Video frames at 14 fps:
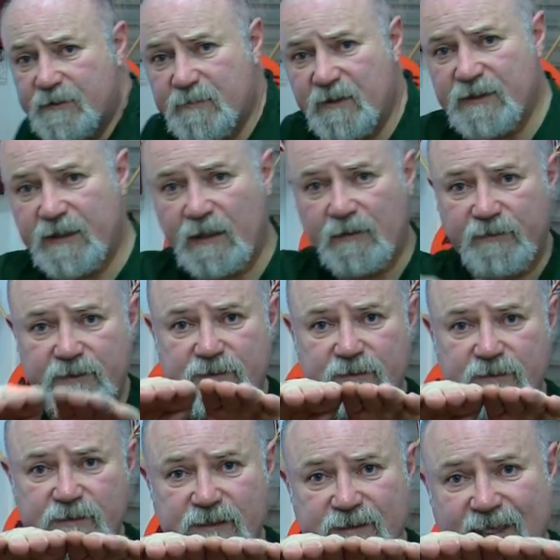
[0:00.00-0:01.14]
in this particular
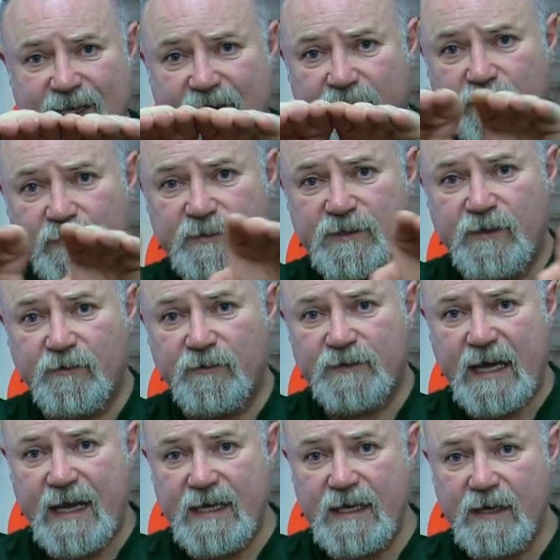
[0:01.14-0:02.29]
instance is the arrow has
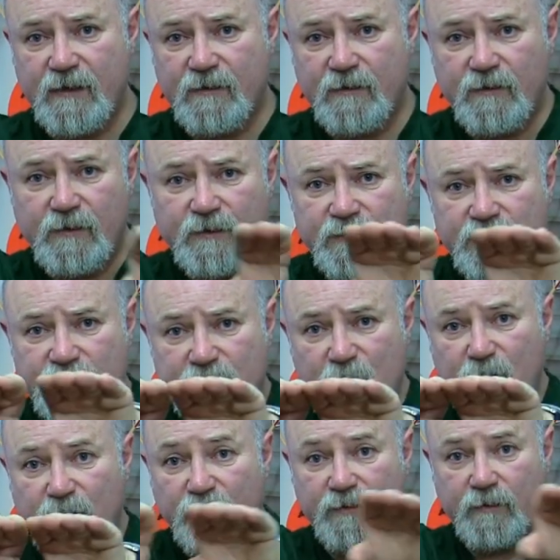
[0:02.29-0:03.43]
got a
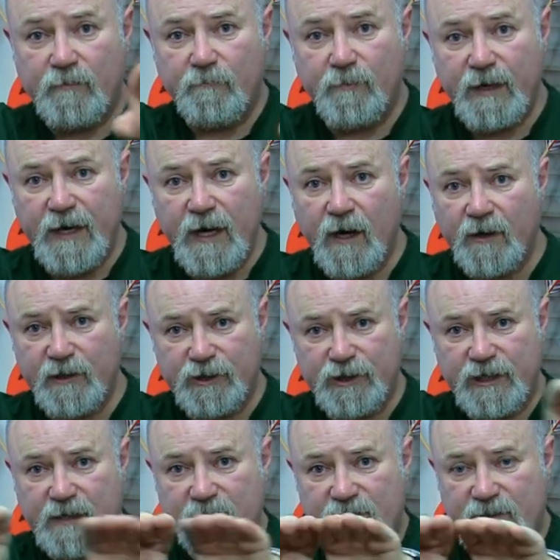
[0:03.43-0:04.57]
smooth banana
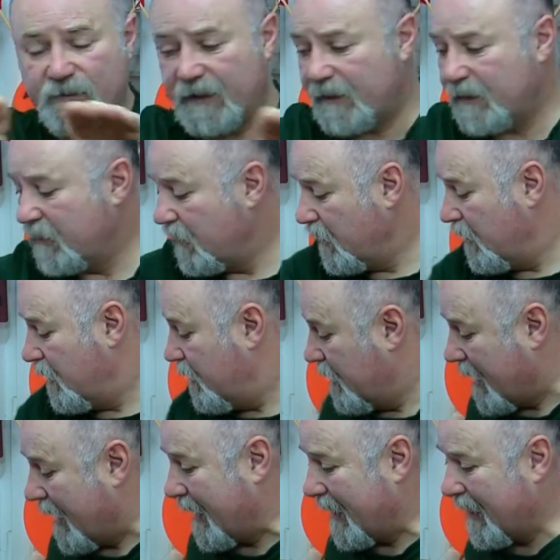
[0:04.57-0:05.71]
shape to it.
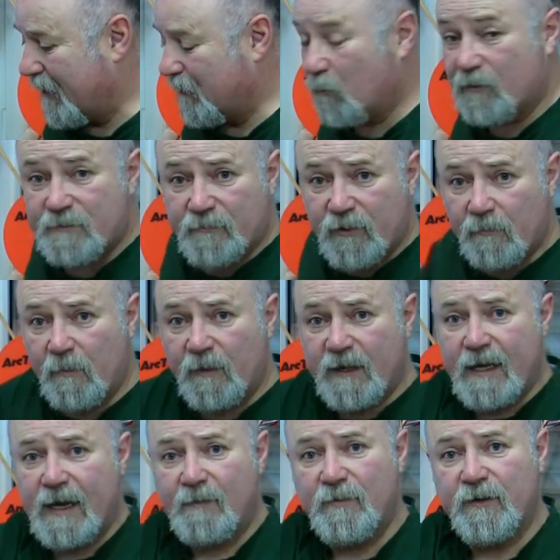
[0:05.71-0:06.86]
And what's probably
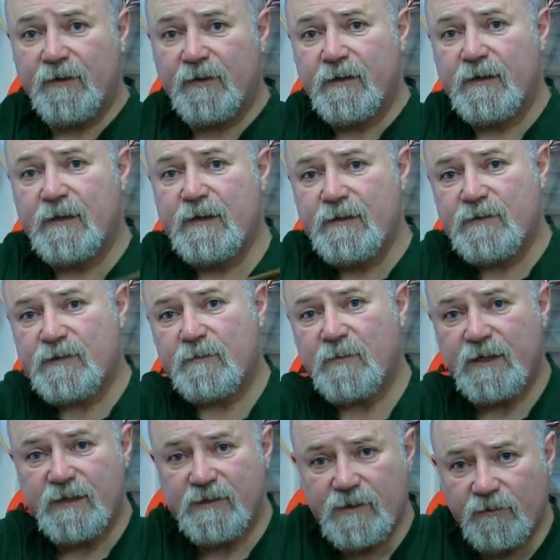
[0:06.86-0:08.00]
happened,
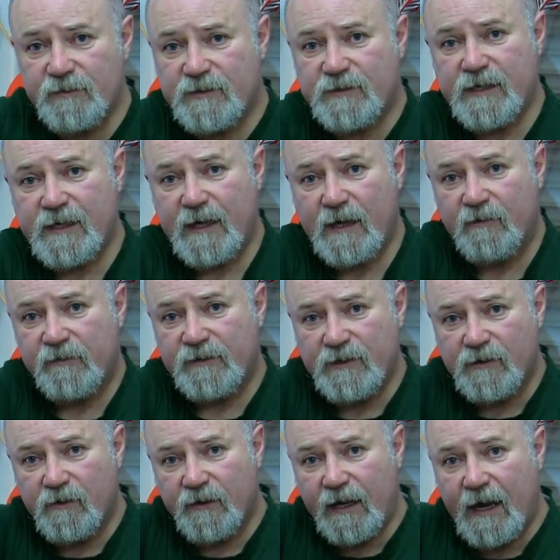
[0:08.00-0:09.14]
somebody's gone to take it out of the
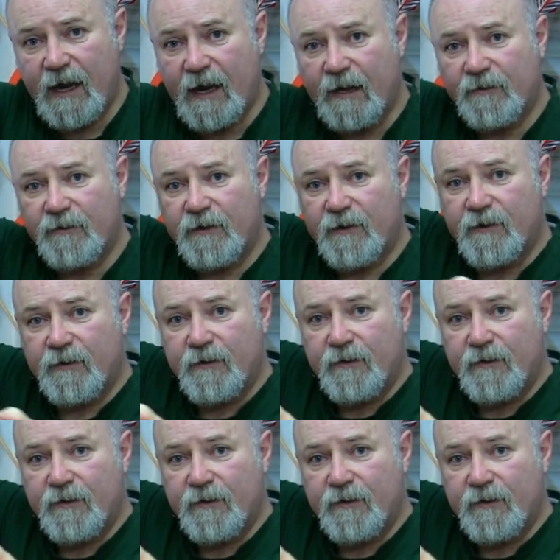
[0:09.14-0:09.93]
target and